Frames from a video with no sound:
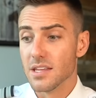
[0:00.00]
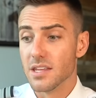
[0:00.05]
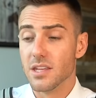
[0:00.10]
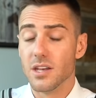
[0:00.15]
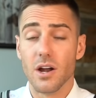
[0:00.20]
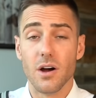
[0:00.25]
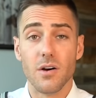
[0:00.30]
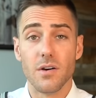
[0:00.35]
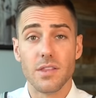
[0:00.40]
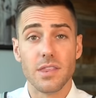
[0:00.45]
you
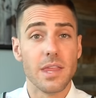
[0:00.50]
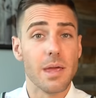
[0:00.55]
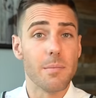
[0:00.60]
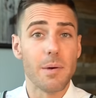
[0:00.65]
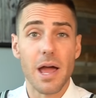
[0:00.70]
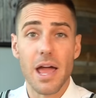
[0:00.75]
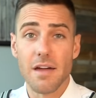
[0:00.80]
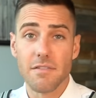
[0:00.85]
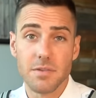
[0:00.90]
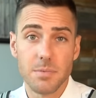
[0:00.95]
know, they
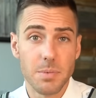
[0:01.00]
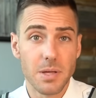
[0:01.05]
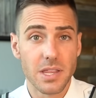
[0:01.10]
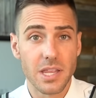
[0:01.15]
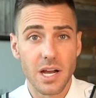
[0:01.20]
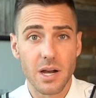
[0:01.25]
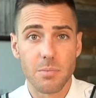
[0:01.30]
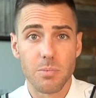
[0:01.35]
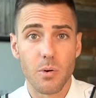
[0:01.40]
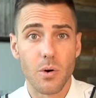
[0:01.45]
might have to be at
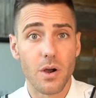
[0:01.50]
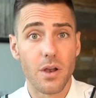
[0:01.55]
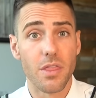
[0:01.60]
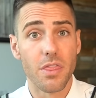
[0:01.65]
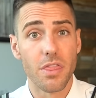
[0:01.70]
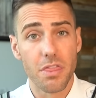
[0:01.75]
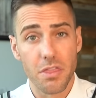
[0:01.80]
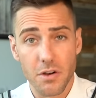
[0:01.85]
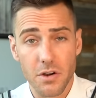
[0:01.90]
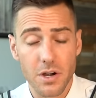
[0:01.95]
the airport in
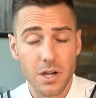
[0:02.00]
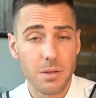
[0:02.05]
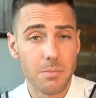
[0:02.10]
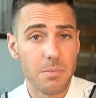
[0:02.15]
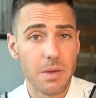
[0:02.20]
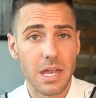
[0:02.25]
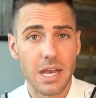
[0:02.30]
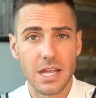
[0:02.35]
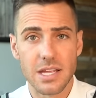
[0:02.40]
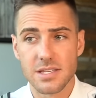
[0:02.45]
30
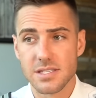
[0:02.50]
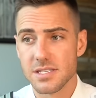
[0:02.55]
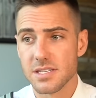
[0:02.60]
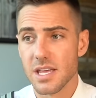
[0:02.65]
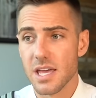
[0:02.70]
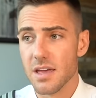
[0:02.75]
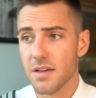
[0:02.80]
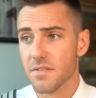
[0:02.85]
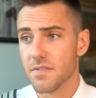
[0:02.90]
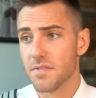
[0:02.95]
minutes
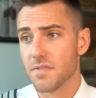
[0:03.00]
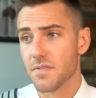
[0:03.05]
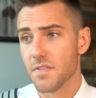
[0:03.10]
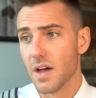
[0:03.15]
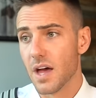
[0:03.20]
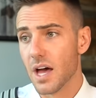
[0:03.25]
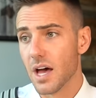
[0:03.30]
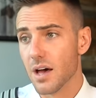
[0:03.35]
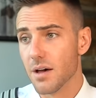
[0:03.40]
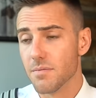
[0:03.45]
if
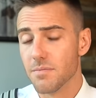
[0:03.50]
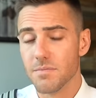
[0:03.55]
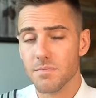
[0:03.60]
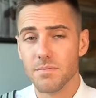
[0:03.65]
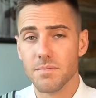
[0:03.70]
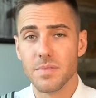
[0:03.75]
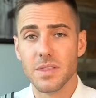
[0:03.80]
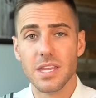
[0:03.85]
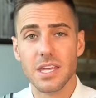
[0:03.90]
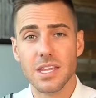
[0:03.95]

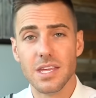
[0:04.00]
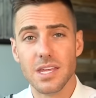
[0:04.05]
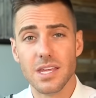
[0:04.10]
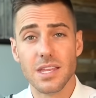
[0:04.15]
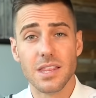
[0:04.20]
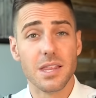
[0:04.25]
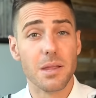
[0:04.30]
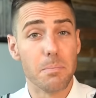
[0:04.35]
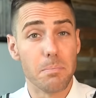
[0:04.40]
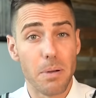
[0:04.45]

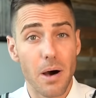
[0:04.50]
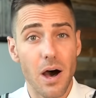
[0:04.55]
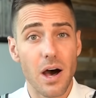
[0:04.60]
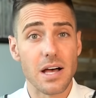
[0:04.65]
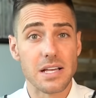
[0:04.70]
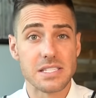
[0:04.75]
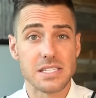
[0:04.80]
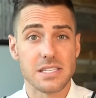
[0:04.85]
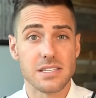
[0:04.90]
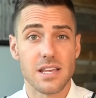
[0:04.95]
the
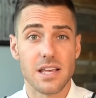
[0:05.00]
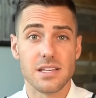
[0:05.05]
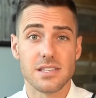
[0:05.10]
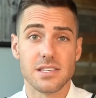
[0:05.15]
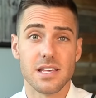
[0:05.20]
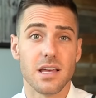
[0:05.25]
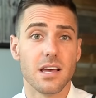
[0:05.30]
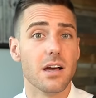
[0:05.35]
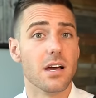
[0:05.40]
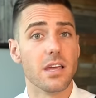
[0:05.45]
boss
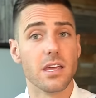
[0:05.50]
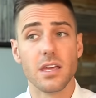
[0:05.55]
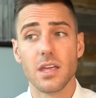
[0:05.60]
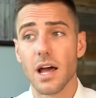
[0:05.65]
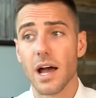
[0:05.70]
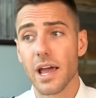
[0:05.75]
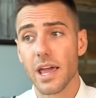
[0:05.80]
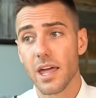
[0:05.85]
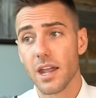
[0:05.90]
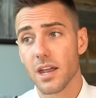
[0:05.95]
says,
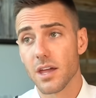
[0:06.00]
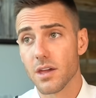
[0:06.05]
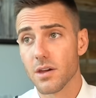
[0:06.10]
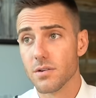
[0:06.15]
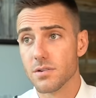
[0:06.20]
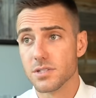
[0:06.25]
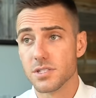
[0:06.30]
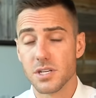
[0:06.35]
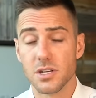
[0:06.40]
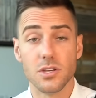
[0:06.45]
yeah, I got to
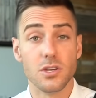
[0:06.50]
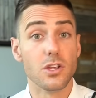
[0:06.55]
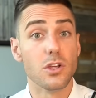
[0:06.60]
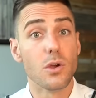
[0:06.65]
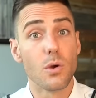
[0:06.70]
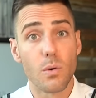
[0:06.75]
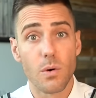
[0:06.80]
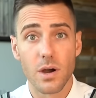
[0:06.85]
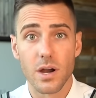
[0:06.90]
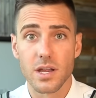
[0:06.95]
go to New
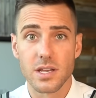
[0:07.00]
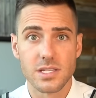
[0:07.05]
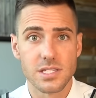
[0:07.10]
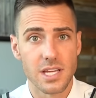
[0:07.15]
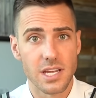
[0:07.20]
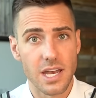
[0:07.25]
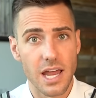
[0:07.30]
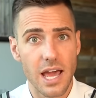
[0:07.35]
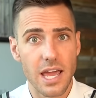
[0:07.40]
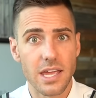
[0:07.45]
York
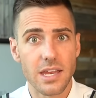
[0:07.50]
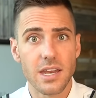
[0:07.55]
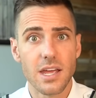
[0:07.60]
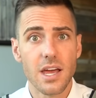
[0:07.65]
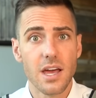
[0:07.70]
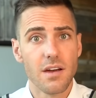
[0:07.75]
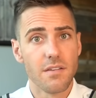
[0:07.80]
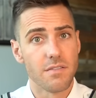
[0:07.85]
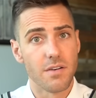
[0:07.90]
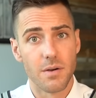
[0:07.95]
tonight
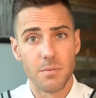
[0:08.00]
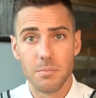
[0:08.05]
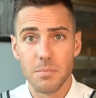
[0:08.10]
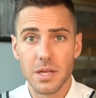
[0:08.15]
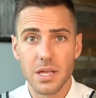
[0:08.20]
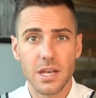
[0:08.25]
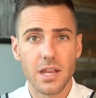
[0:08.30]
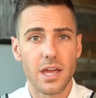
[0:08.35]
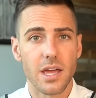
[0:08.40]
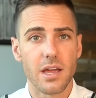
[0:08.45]
for a
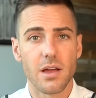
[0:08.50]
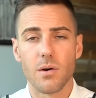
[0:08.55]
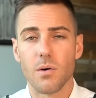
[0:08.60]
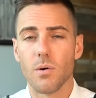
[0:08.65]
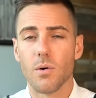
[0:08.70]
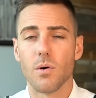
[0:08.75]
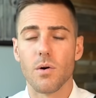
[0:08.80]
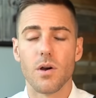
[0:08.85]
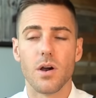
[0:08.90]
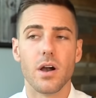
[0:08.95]
meeting,
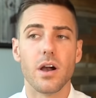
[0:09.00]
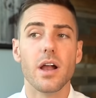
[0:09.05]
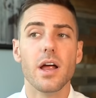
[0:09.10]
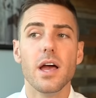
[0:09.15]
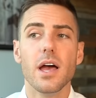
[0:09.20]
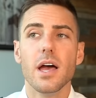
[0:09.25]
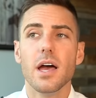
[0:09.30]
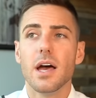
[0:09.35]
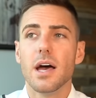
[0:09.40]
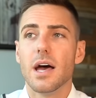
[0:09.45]
or
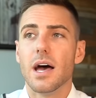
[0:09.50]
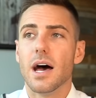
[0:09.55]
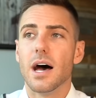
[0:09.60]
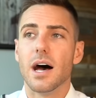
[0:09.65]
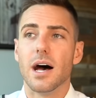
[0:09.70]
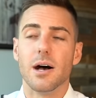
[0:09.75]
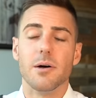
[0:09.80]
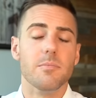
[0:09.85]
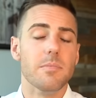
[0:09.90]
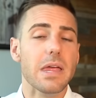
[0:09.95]

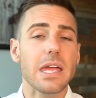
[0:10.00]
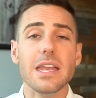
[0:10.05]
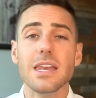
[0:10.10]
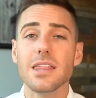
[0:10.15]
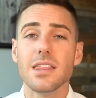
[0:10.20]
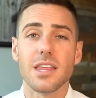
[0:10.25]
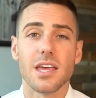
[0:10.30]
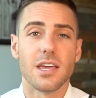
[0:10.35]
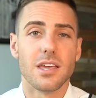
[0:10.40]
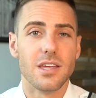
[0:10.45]

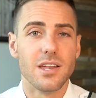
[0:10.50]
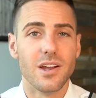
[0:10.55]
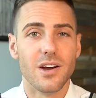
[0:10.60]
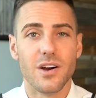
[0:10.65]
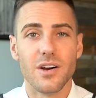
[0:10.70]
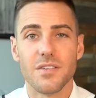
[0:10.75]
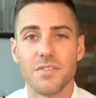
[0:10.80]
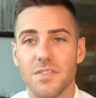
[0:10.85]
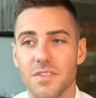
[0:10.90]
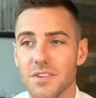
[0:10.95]
anything. You
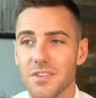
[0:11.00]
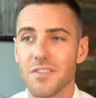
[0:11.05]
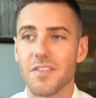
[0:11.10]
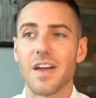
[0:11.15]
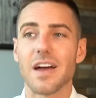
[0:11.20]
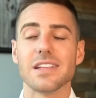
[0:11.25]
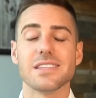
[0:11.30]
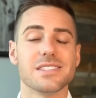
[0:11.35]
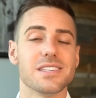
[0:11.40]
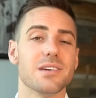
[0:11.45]
know, if you've
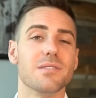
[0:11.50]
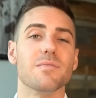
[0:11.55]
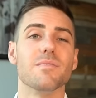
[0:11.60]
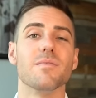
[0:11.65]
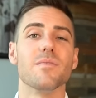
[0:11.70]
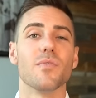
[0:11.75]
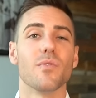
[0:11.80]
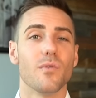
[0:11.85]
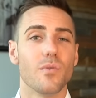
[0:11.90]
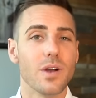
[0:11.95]
got
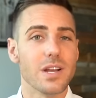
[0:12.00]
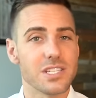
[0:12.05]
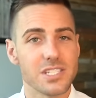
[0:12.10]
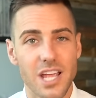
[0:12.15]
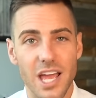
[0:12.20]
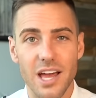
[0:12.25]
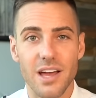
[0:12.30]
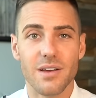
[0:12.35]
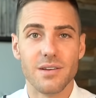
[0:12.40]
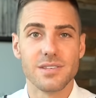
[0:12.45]
some rich
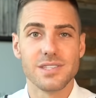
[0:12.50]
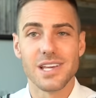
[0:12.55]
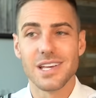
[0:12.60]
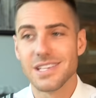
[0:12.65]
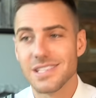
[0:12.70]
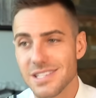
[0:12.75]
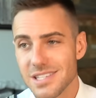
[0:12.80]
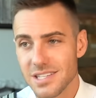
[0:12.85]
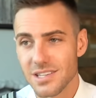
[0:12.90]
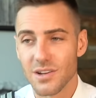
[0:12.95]
guy who
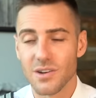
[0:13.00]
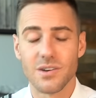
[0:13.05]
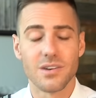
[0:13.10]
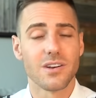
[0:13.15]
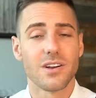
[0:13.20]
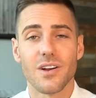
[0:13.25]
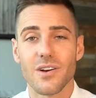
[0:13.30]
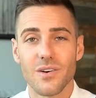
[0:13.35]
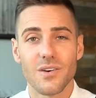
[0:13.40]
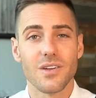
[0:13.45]
says, or
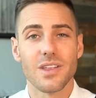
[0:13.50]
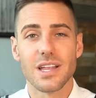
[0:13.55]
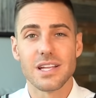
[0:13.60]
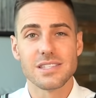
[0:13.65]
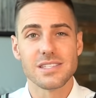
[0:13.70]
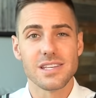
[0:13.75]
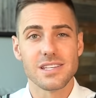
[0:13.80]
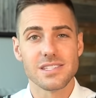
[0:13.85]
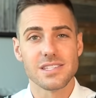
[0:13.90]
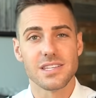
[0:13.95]
girl
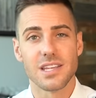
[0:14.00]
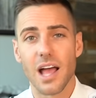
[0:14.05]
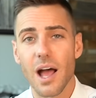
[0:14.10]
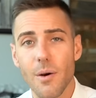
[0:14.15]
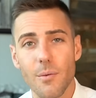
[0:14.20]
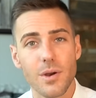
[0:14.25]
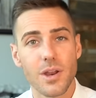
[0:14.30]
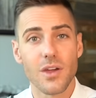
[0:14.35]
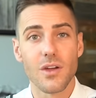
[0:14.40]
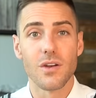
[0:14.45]
that says, I
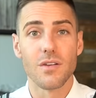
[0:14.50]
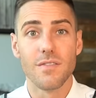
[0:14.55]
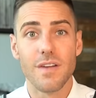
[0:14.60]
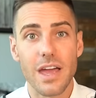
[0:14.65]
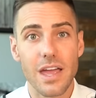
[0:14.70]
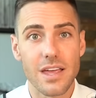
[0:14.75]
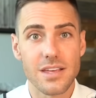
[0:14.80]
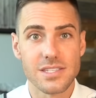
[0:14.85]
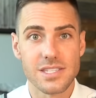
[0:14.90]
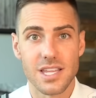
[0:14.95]
want to go to
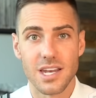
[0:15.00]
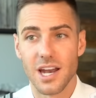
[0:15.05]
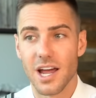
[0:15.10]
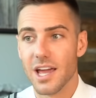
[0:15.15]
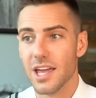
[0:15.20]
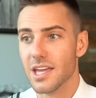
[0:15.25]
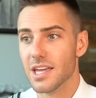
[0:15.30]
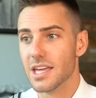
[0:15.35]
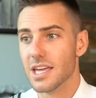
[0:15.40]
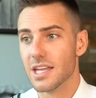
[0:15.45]
Vegas
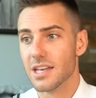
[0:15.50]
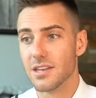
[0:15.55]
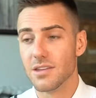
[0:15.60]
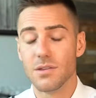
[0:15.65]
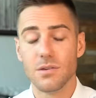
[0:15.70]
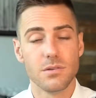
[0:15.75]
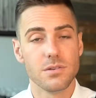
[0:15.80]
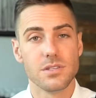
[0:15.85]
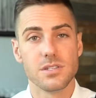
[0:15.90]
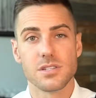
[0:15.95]
tonight, and
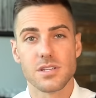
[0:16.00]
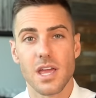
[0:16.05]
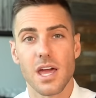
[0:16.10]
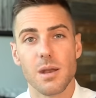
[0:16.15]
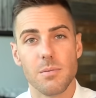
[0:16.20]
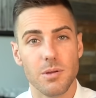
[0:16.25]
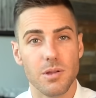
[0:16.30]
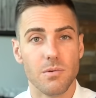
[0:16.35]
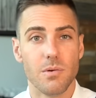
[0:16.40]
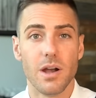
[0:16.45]
you just got
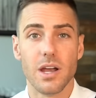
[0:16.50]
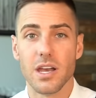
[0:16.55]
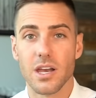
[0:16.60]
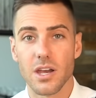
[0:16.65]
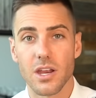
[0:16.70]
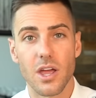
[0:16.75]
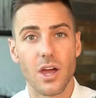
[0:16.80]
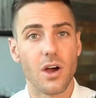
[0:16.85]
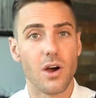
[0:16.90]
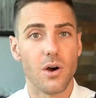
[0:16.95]
to be ready
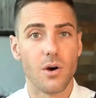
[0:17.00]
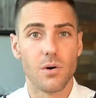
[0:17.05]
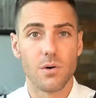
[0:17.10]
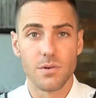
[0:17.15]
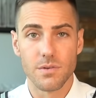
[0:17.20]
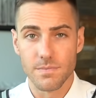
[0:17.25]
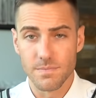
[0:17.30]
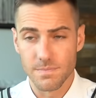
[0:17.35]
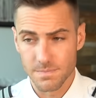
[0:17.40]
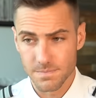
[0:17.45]
to
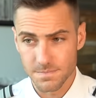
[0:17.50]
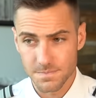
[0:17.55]
go.